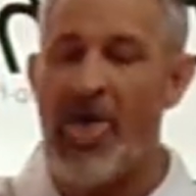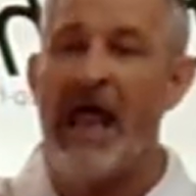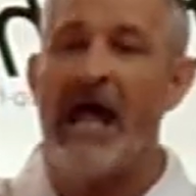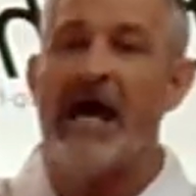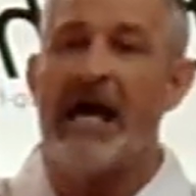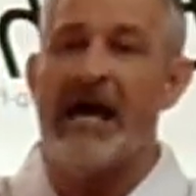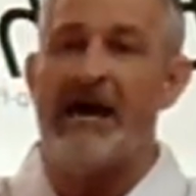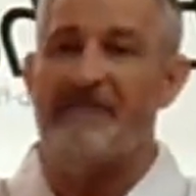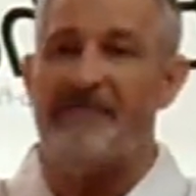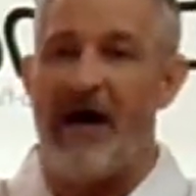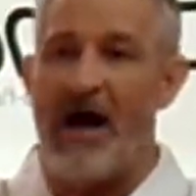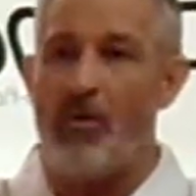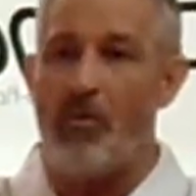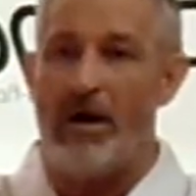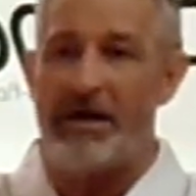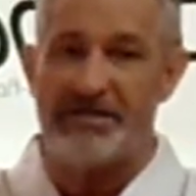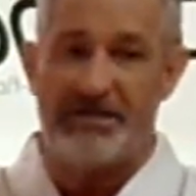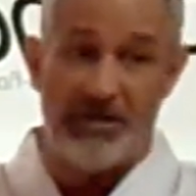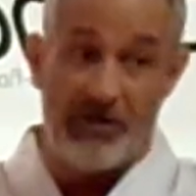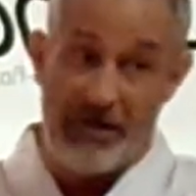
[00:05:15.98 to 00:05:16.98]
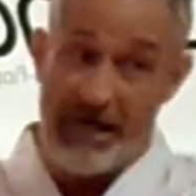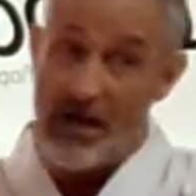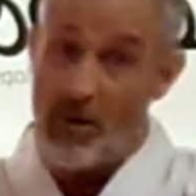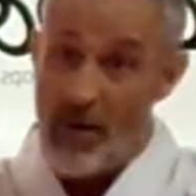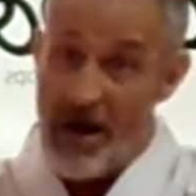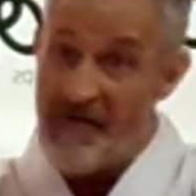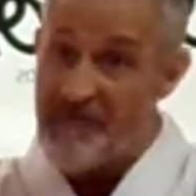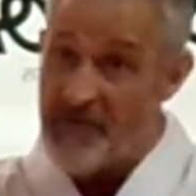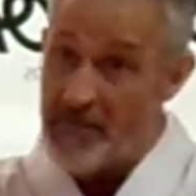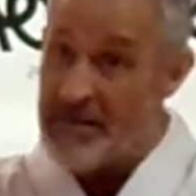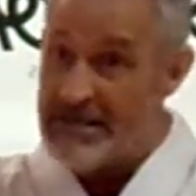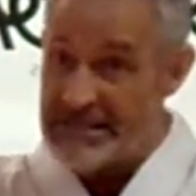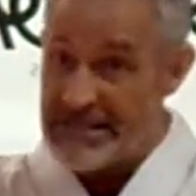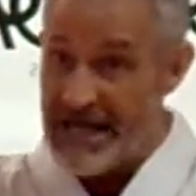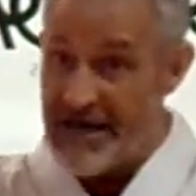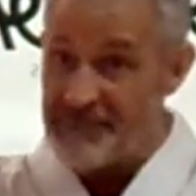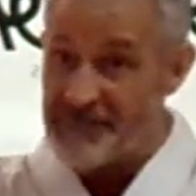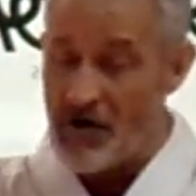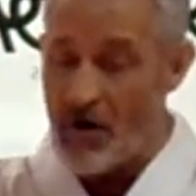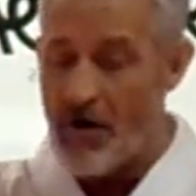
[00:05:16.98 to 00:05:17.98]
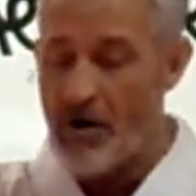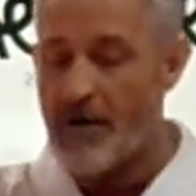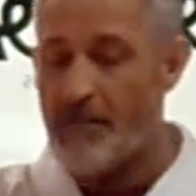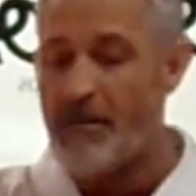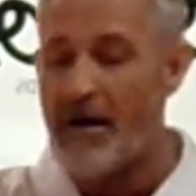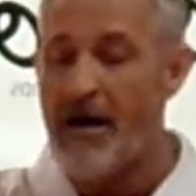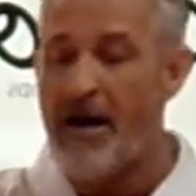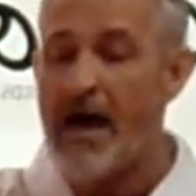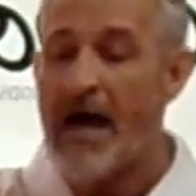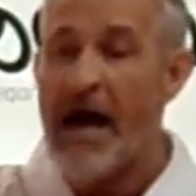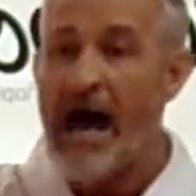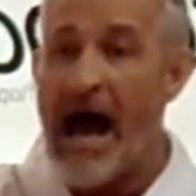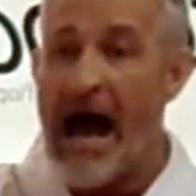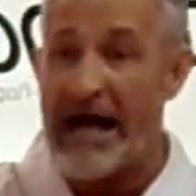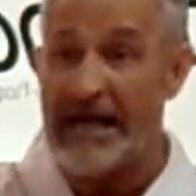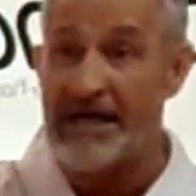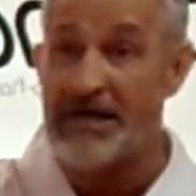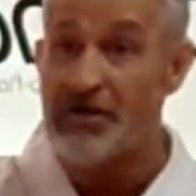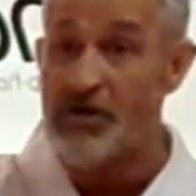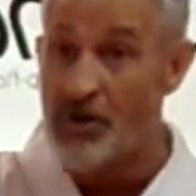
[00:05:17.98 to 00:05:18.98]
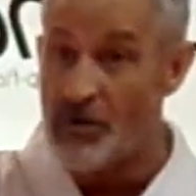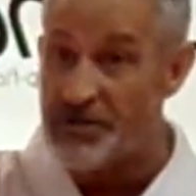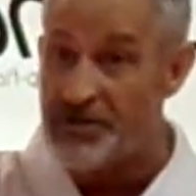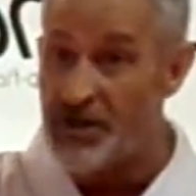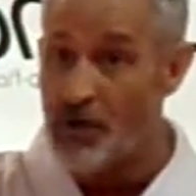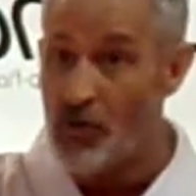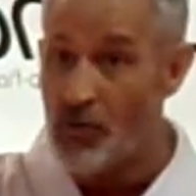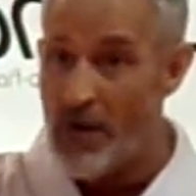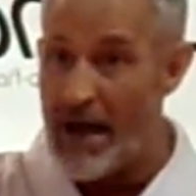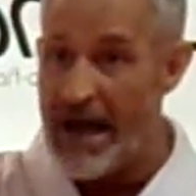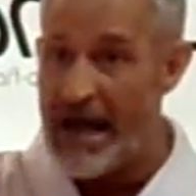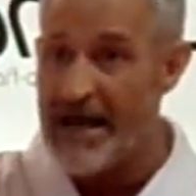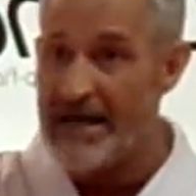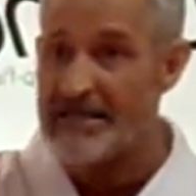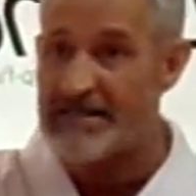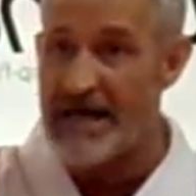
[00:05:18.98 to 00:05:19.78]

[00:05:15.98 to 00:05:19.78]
If I want to get away from his left arm, I can do two ways.